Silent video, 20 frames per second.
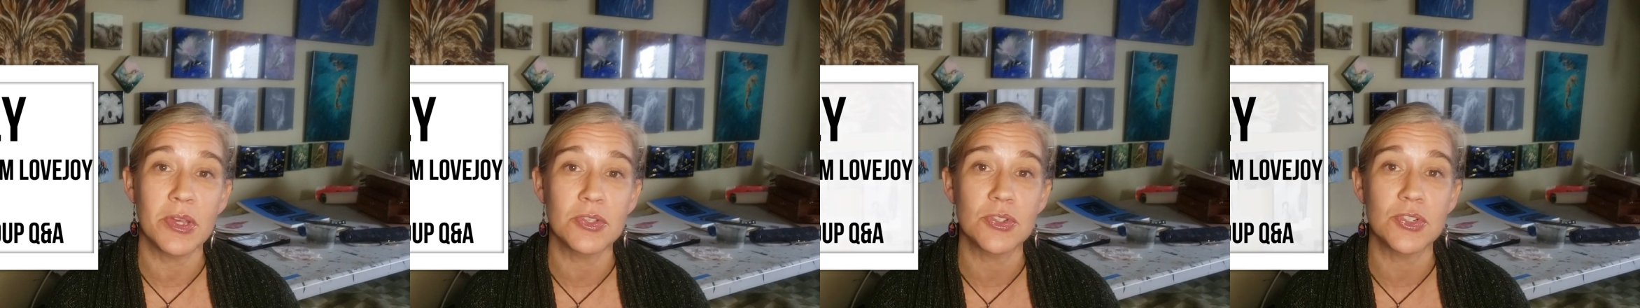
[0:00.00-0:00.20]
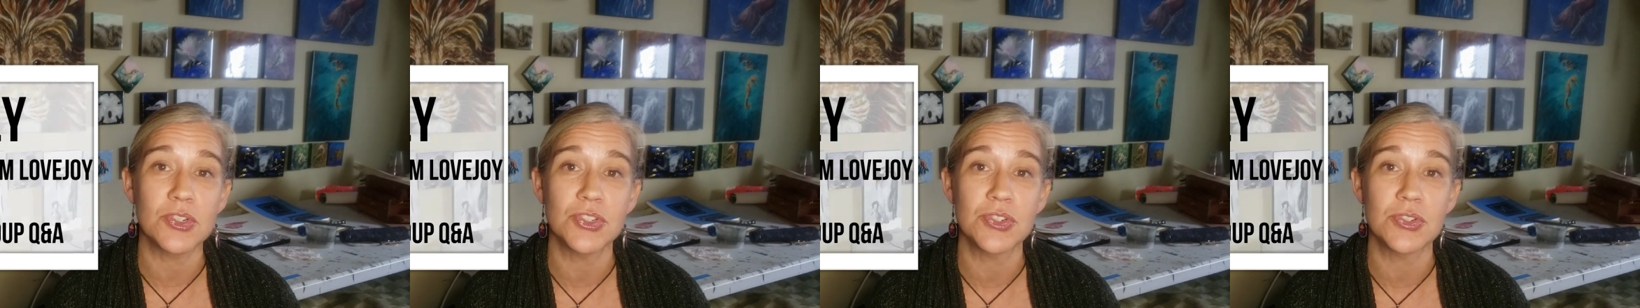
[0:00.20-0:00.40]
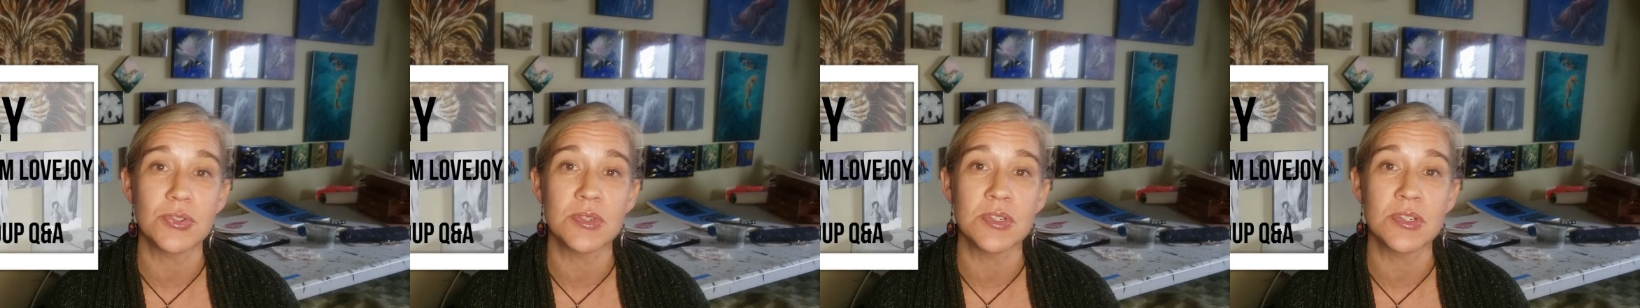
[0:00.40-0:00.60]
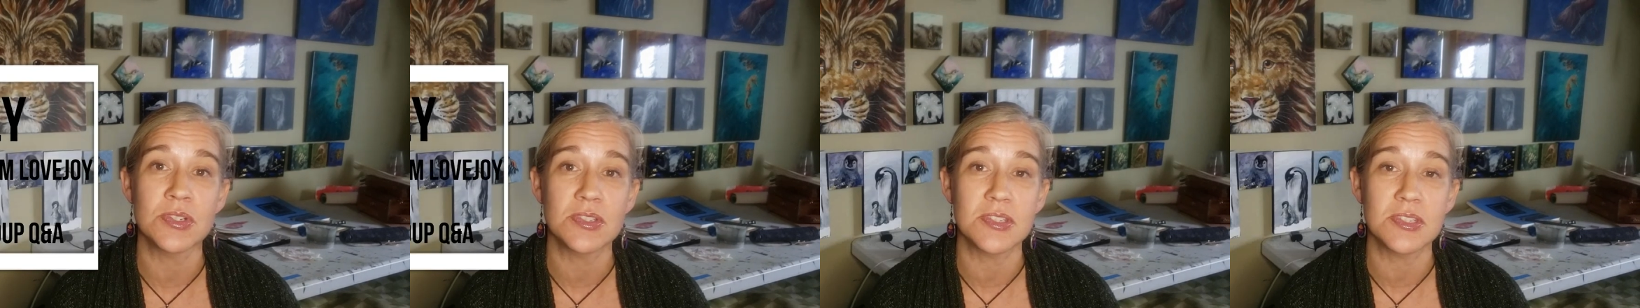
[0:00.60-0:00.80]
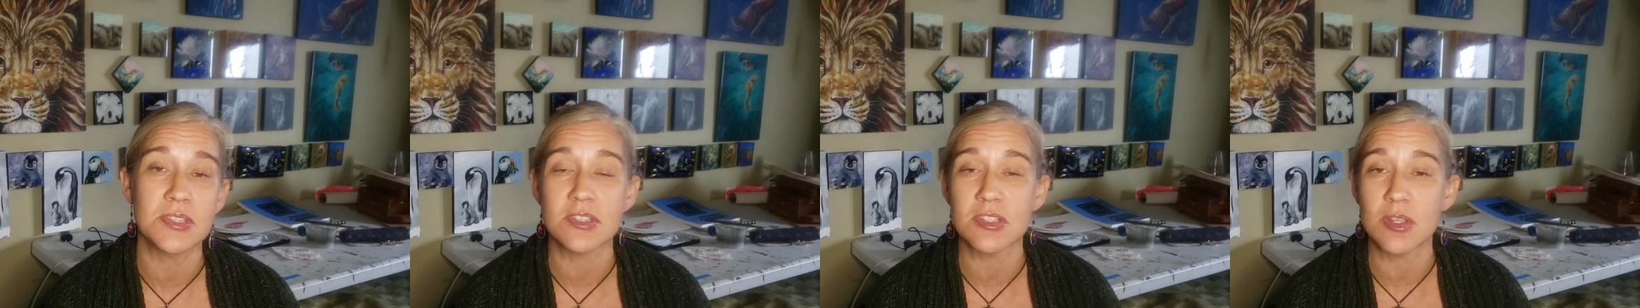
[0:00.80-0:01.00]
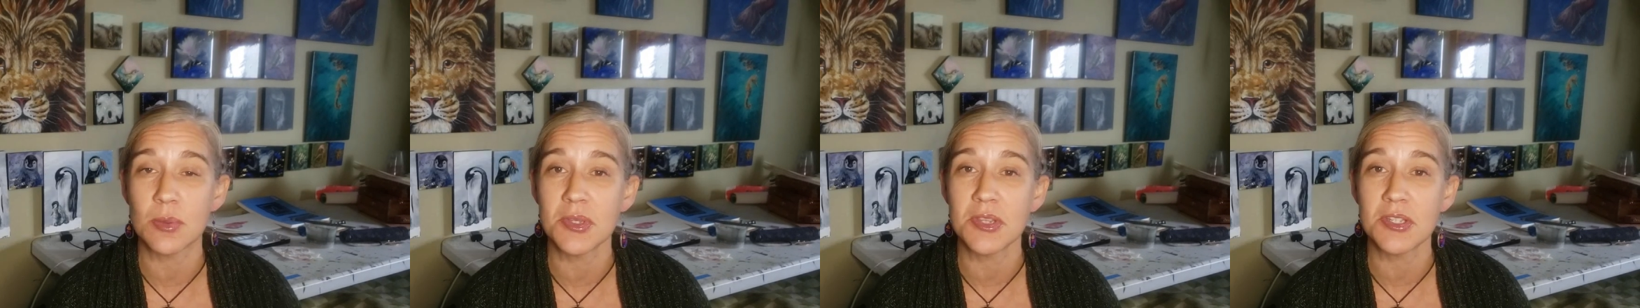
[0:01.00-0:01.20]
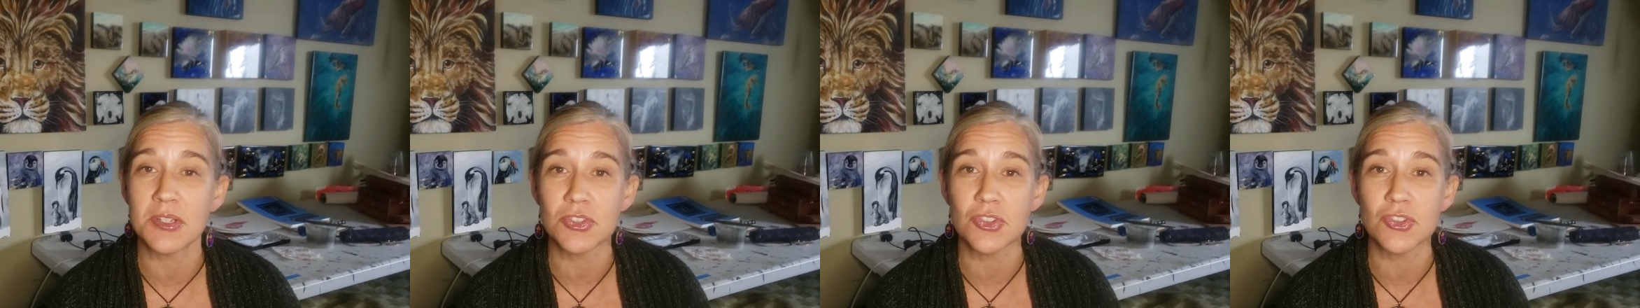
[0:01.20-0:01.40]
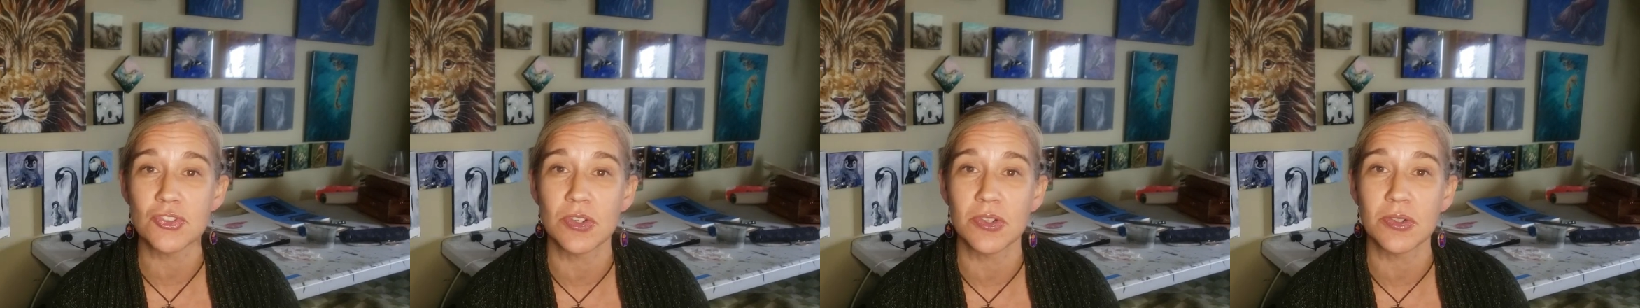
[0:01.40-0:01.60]
other students and some of
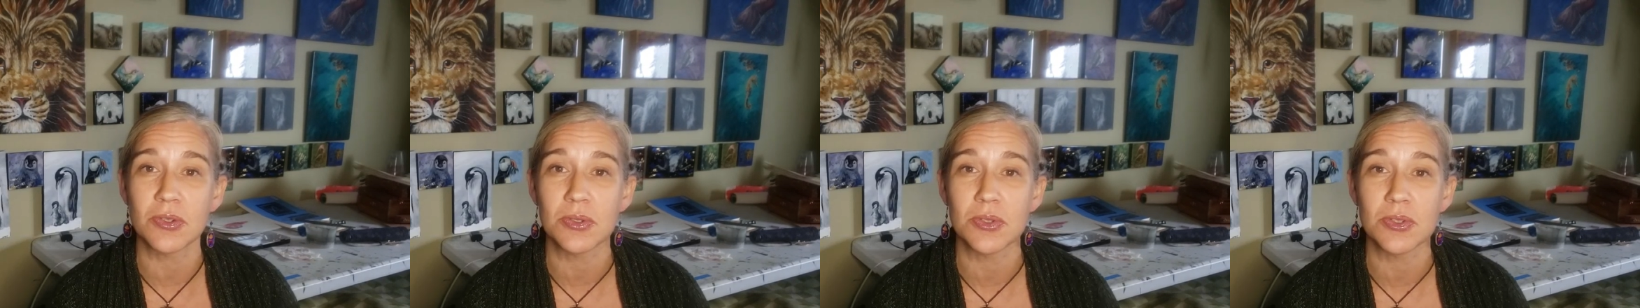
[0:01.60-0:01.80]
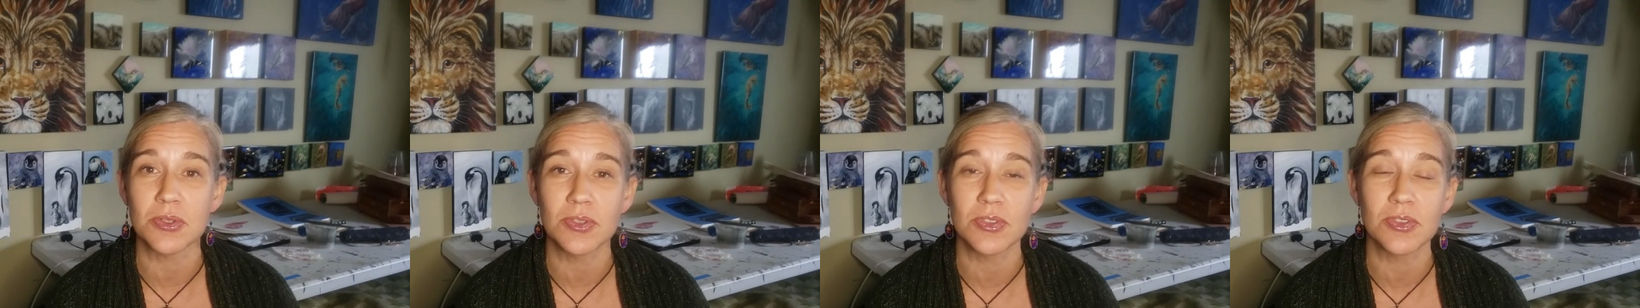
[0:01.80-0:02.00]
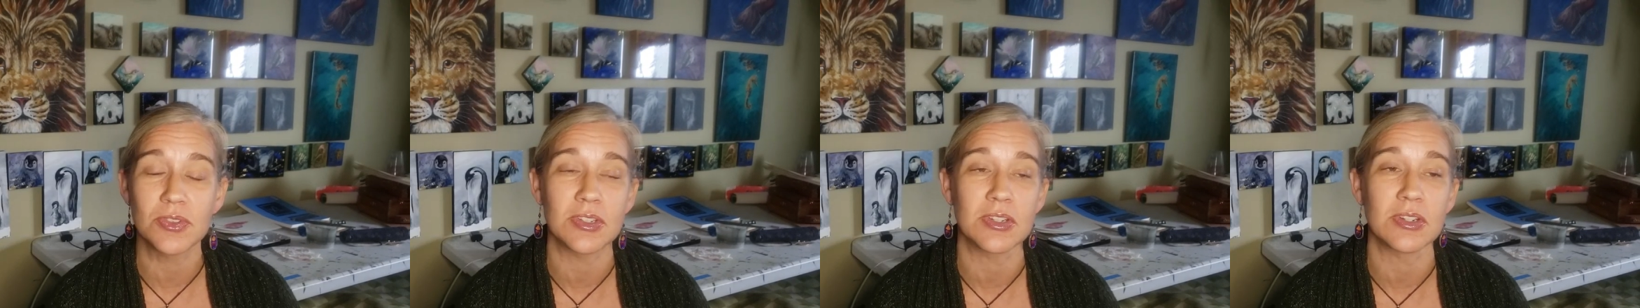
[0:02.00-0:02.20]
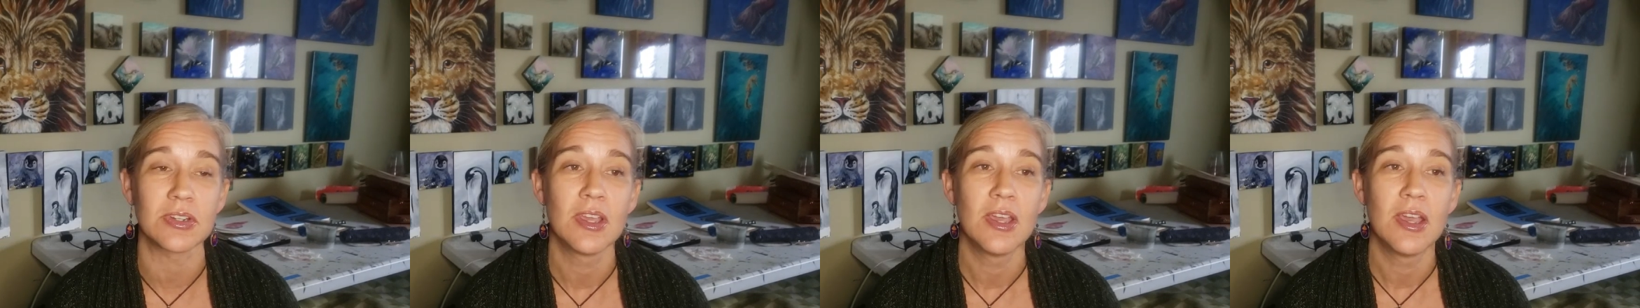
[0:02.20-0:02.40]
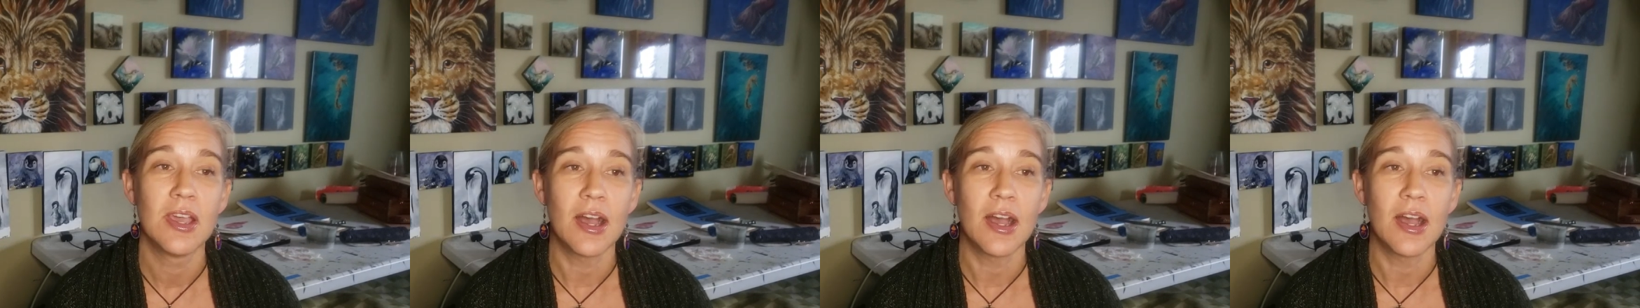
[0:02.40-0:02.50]
their struggles and